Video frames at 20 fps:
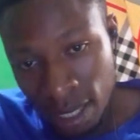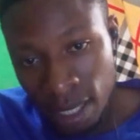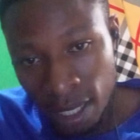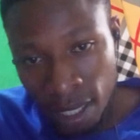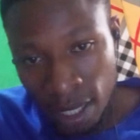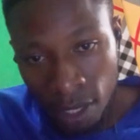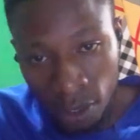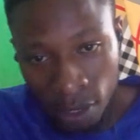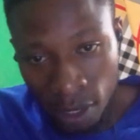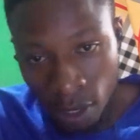
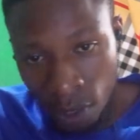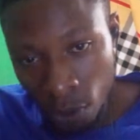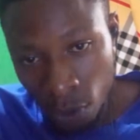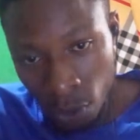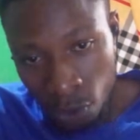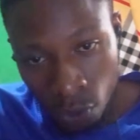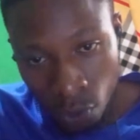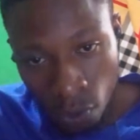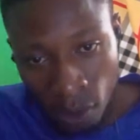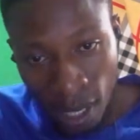the control
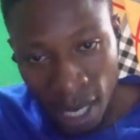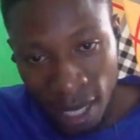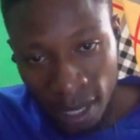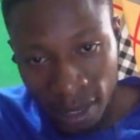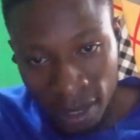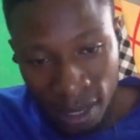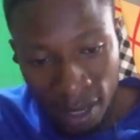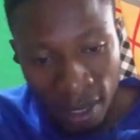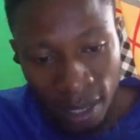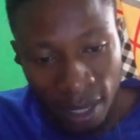lines, and
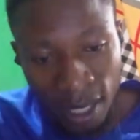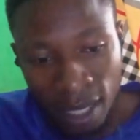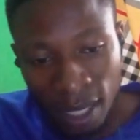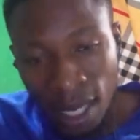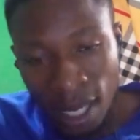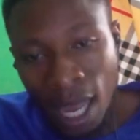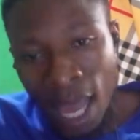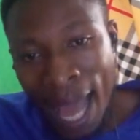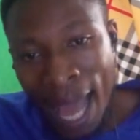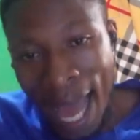
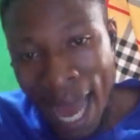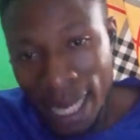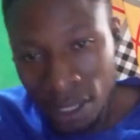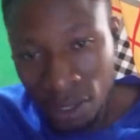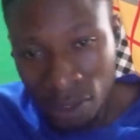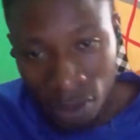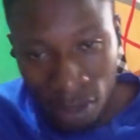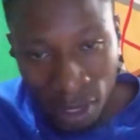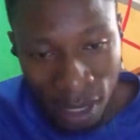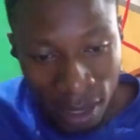the
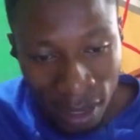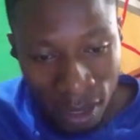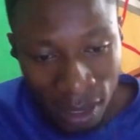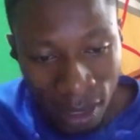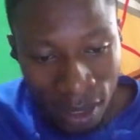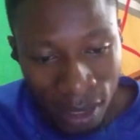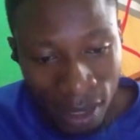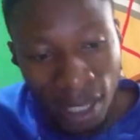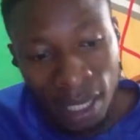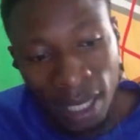address
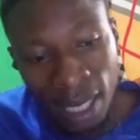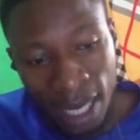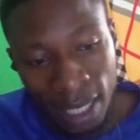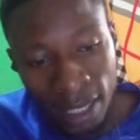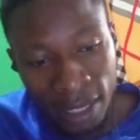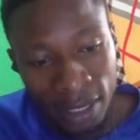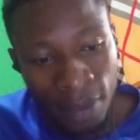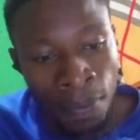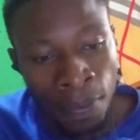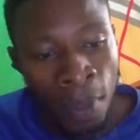lines.
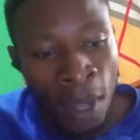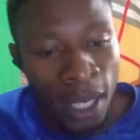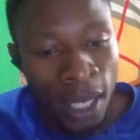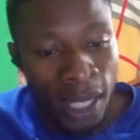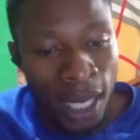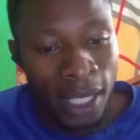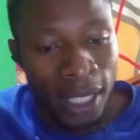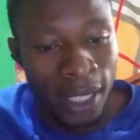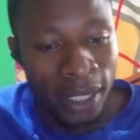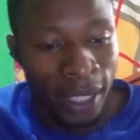Now the
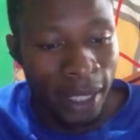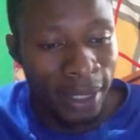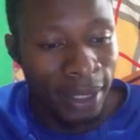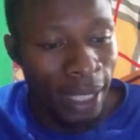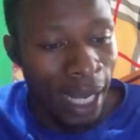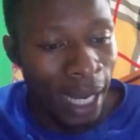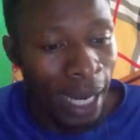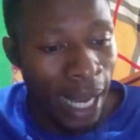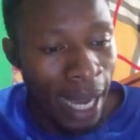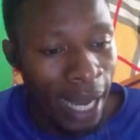data
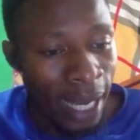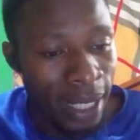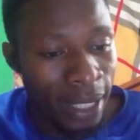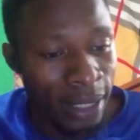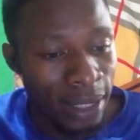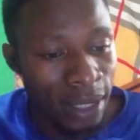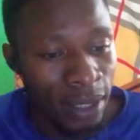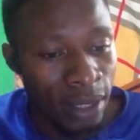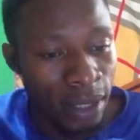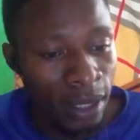lines,
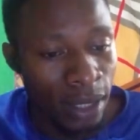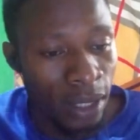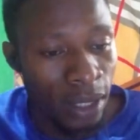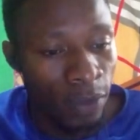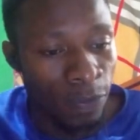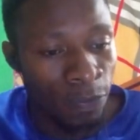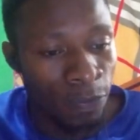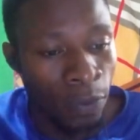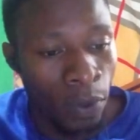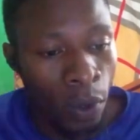
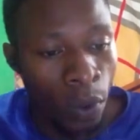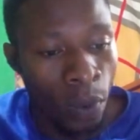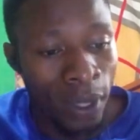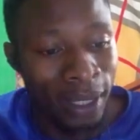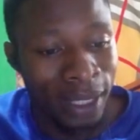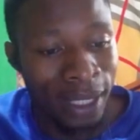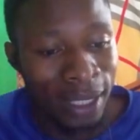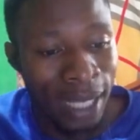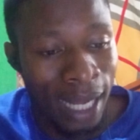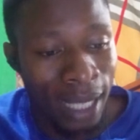for what it
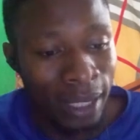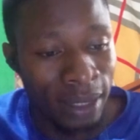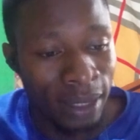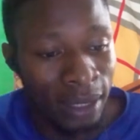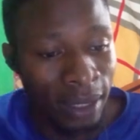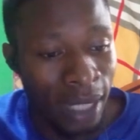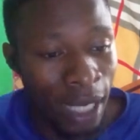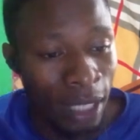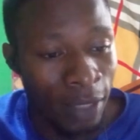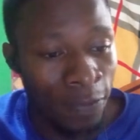does is that
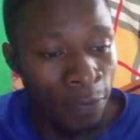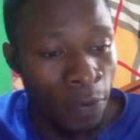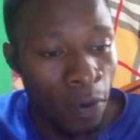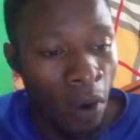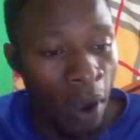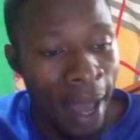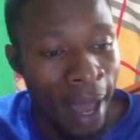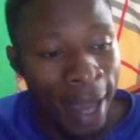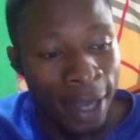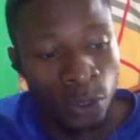for
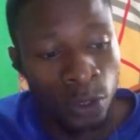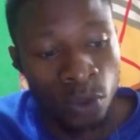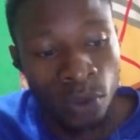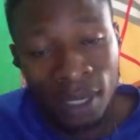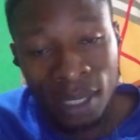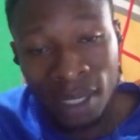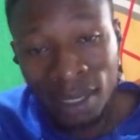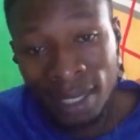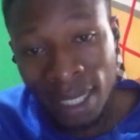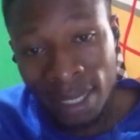actual
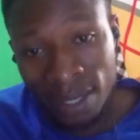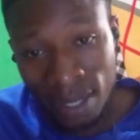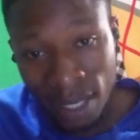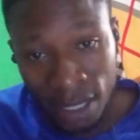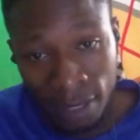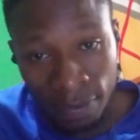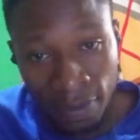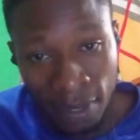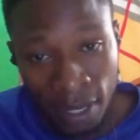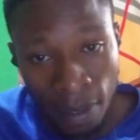data transfer,
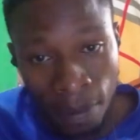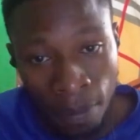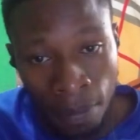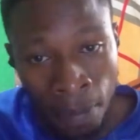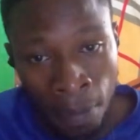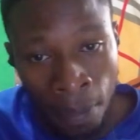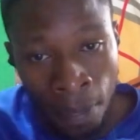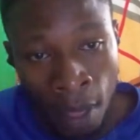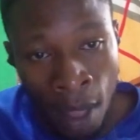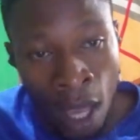
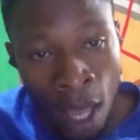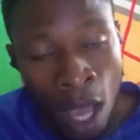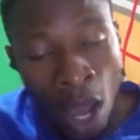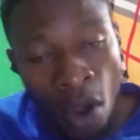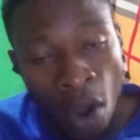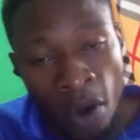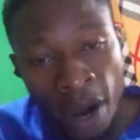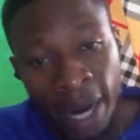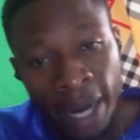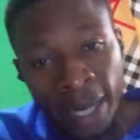
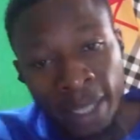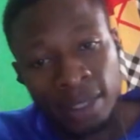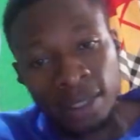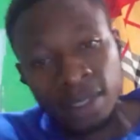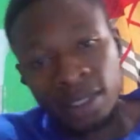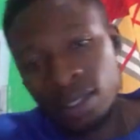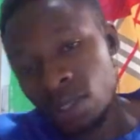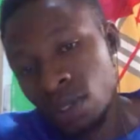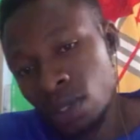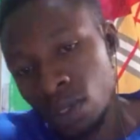right?
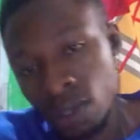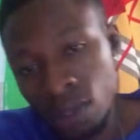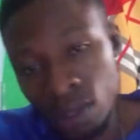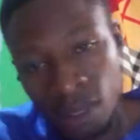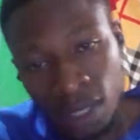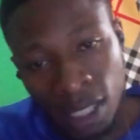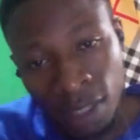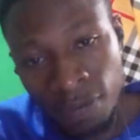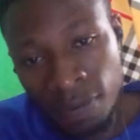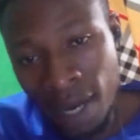So if
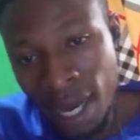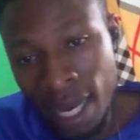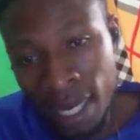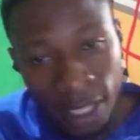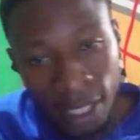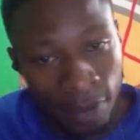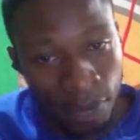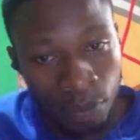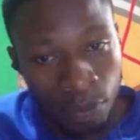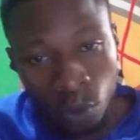I
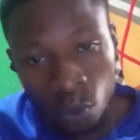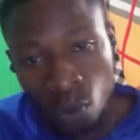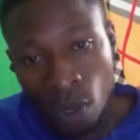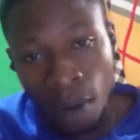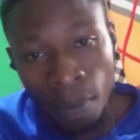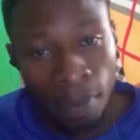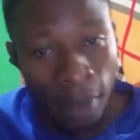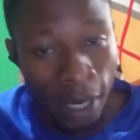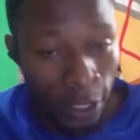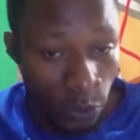input 1
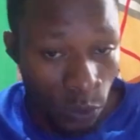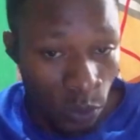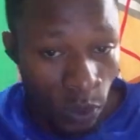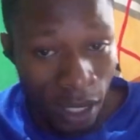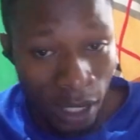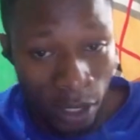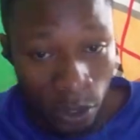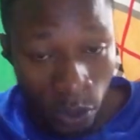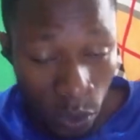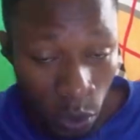plus 1 is
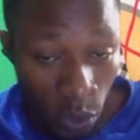also a